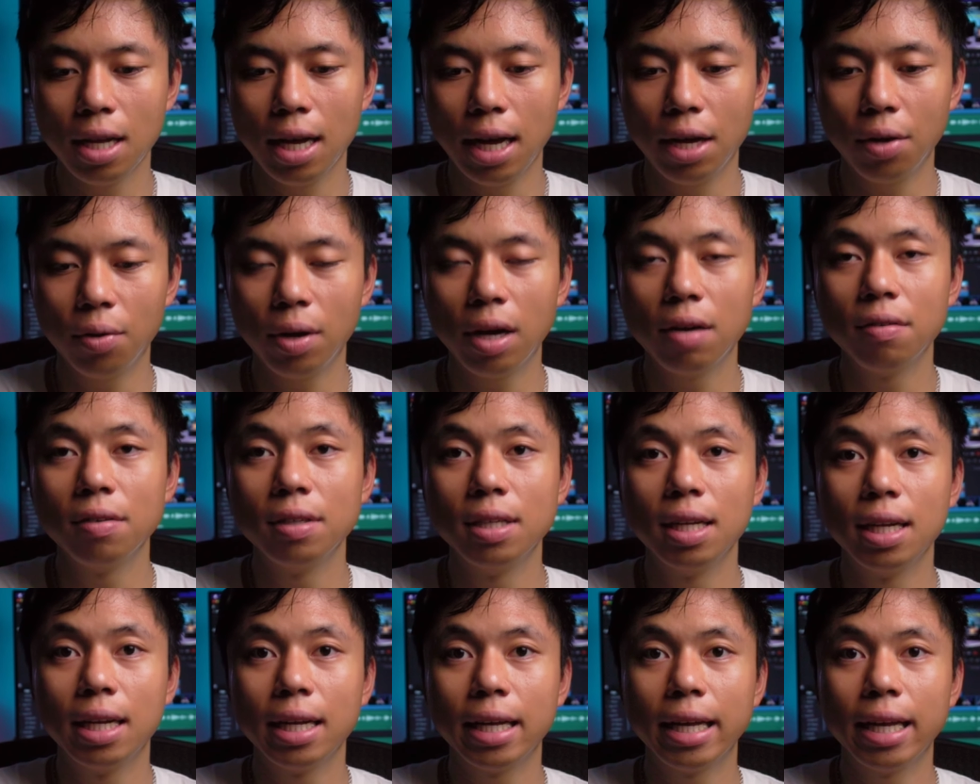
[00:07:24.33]
I don't have a
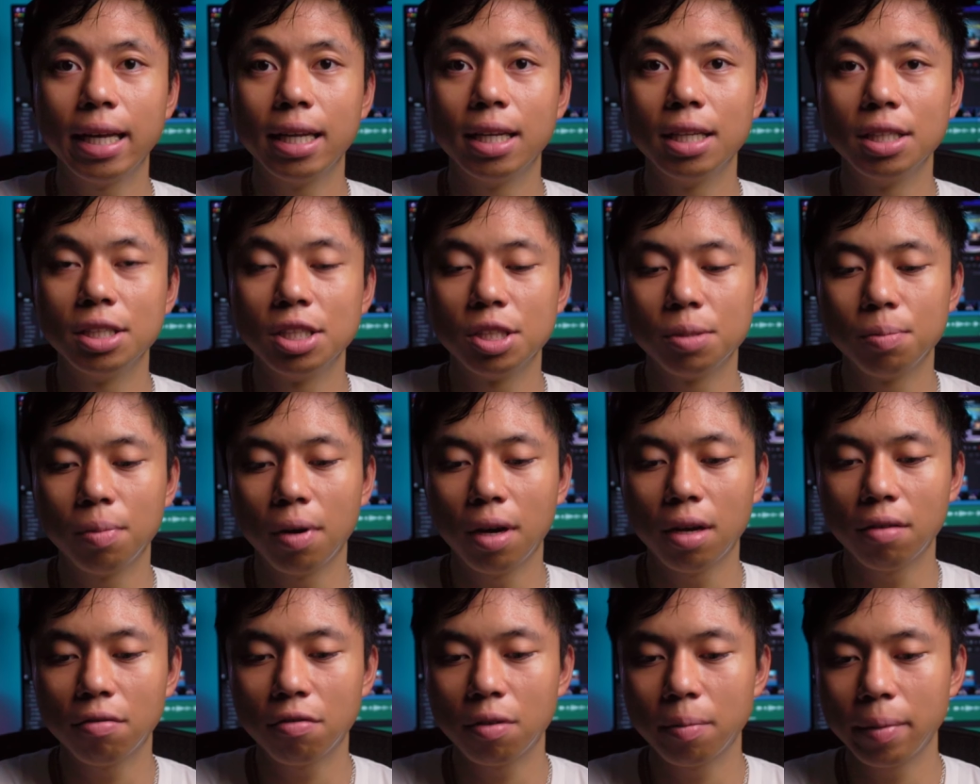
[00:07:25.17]
dedicated
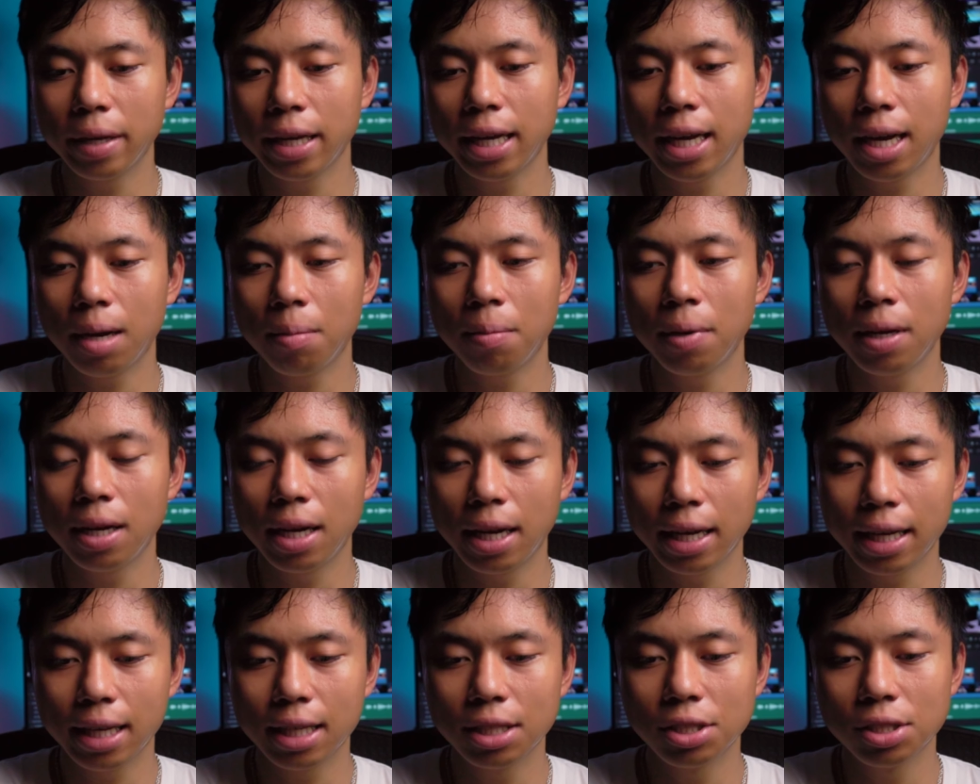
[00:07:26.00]
spot for my camera, and
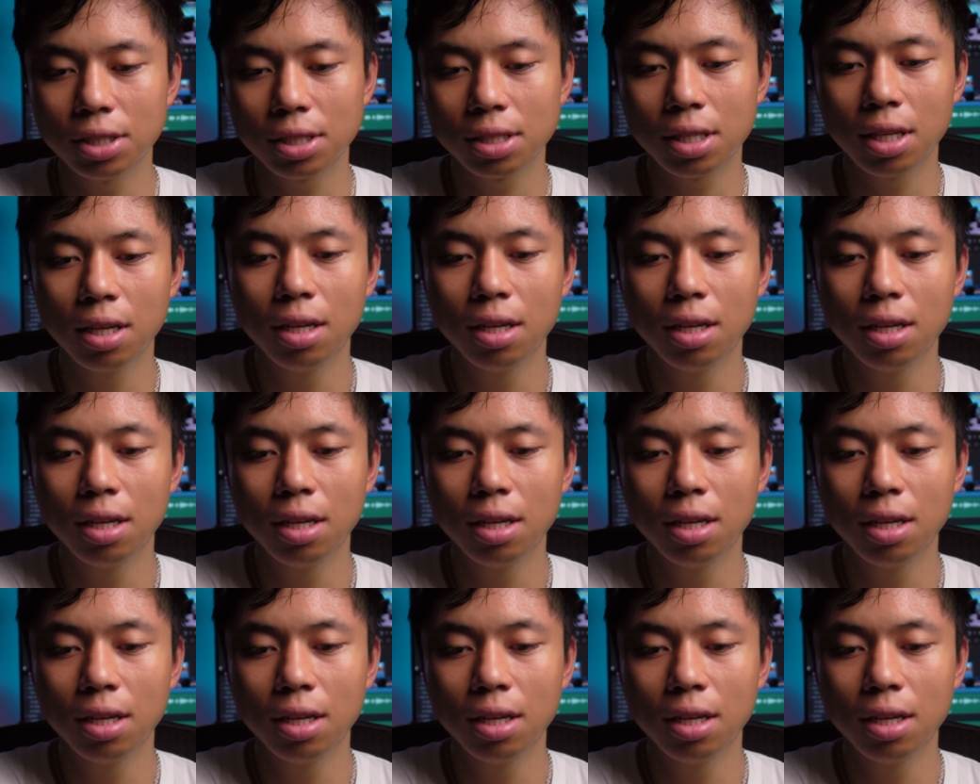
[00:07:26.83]
I can just